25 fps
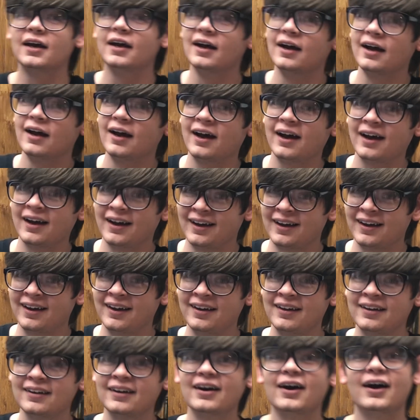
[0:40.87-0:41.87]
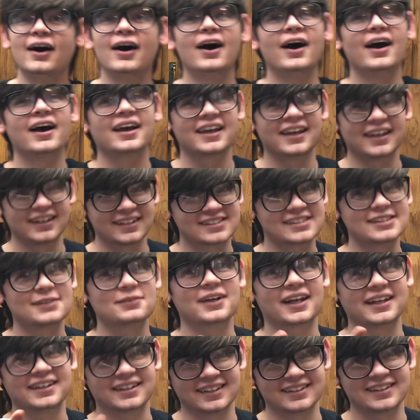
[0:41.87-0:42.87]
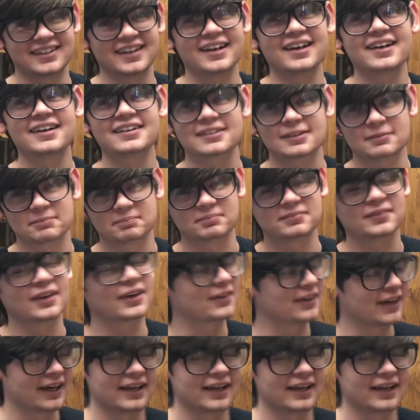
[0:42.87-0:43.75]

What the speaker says: Huh? See what I did there? Okay.